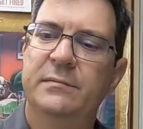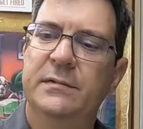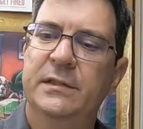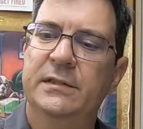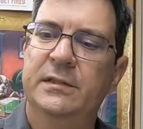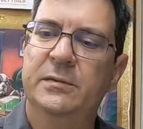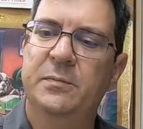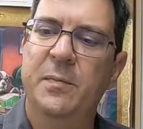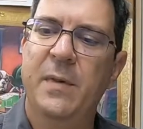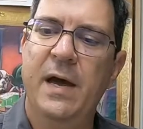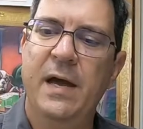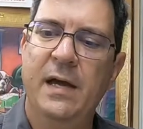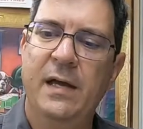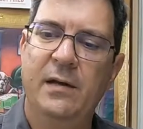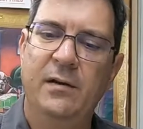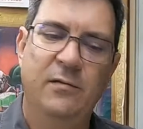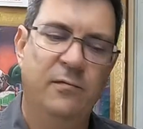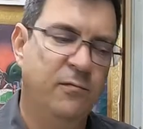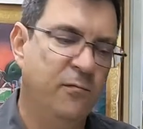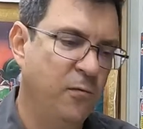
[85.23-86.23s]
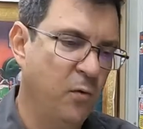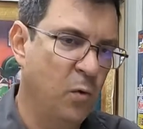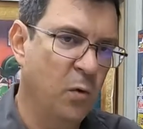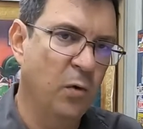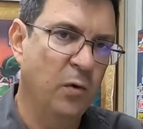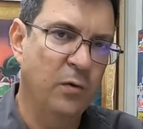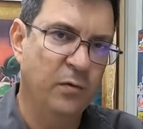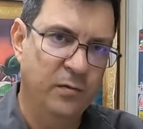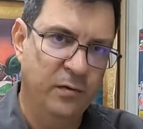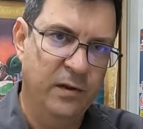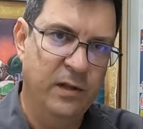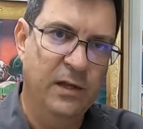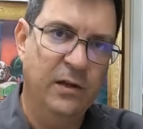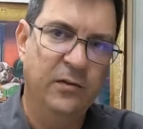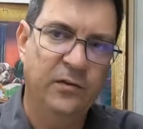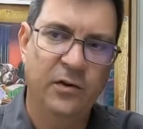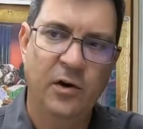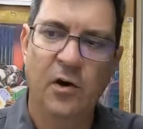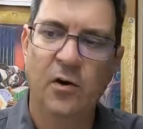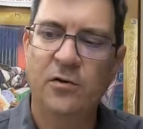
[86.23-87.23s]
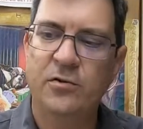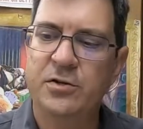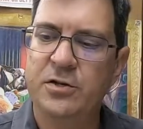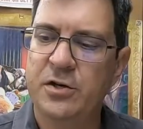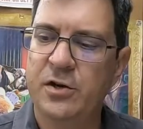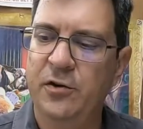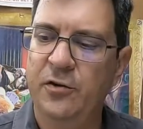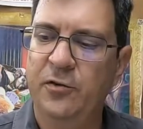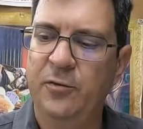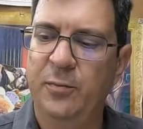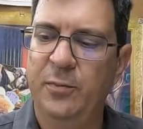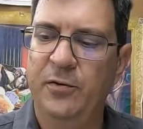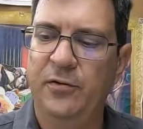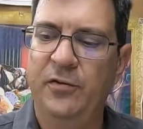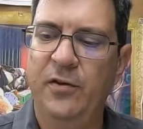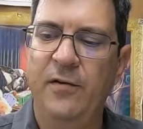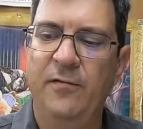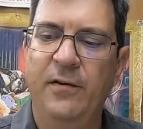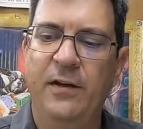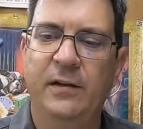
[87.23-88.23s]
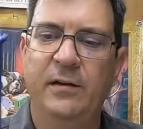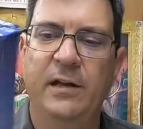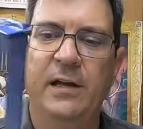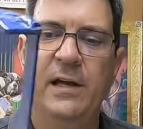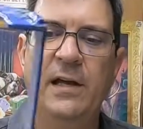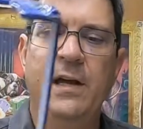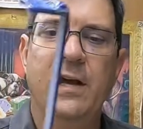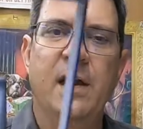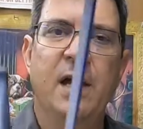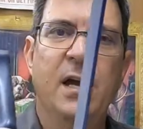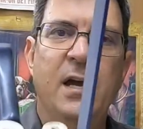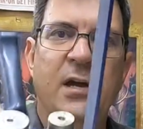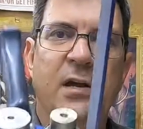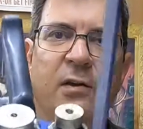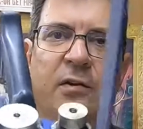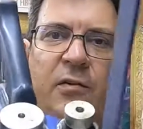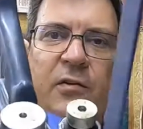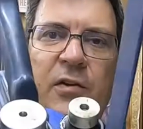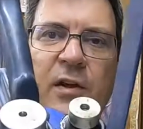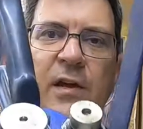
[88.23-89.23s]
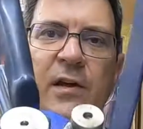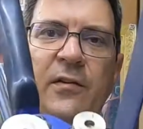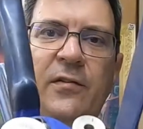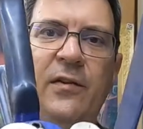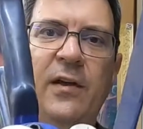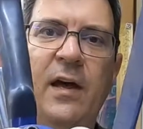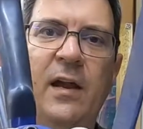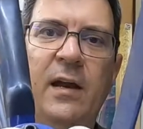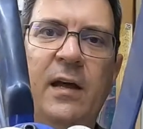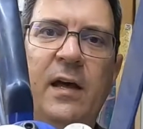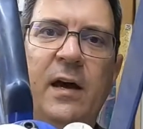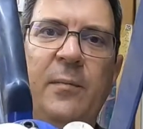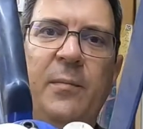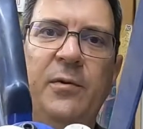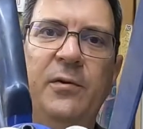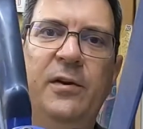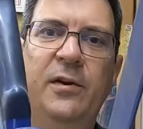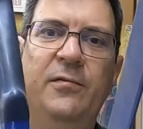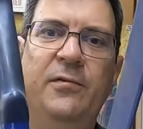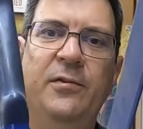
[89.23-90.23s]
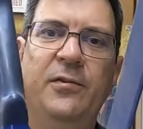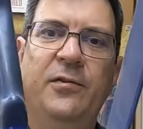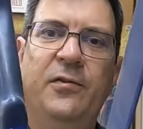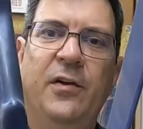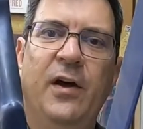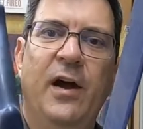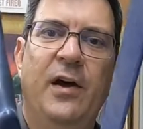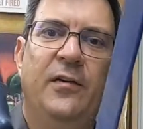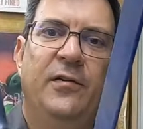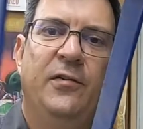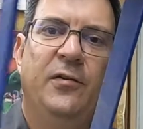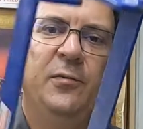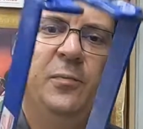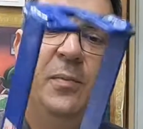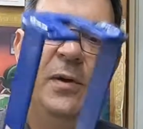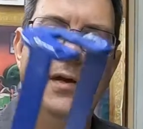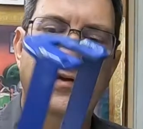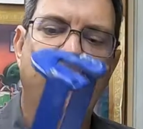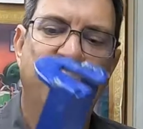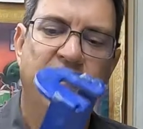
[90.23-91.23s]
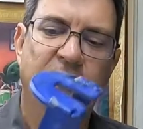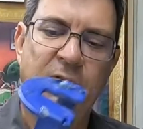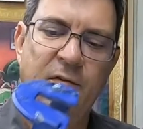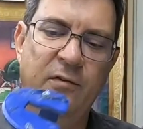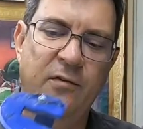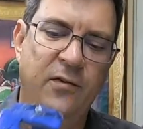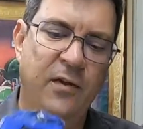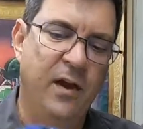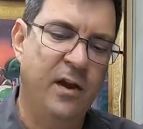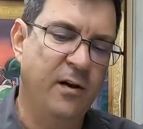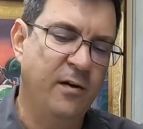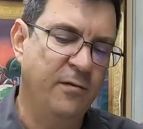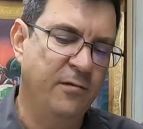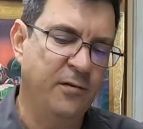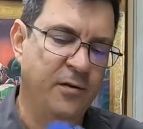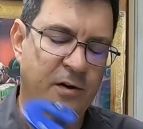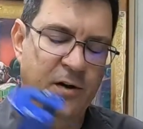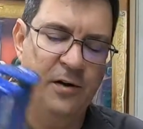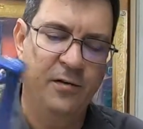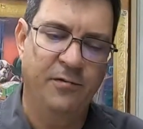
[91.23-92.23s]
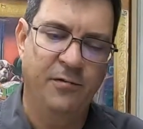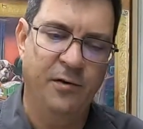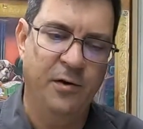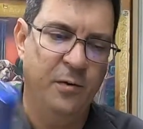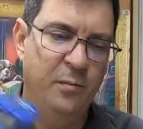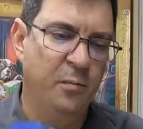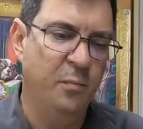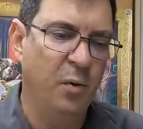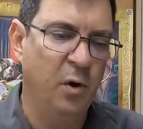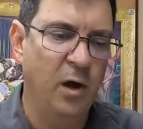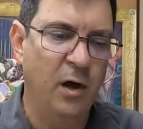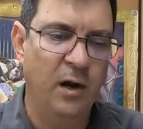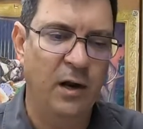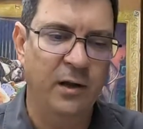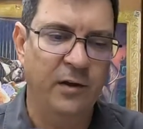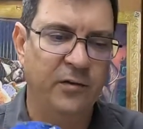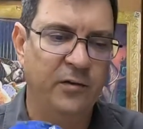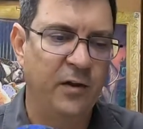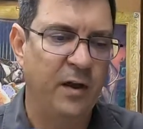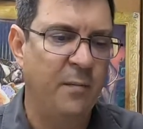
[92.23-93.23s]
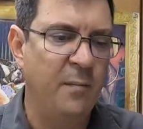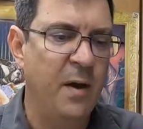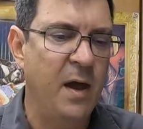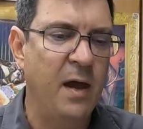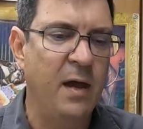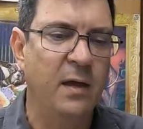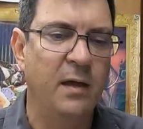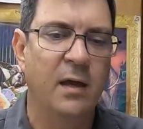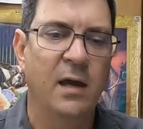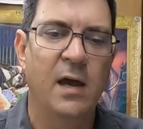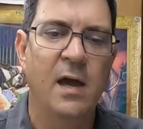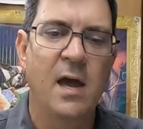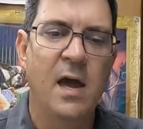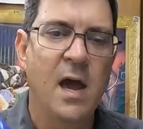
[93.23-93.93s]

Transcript: It's made for these cartridges specifically. You can see it's got a couple different sizes pistons there for different products they make.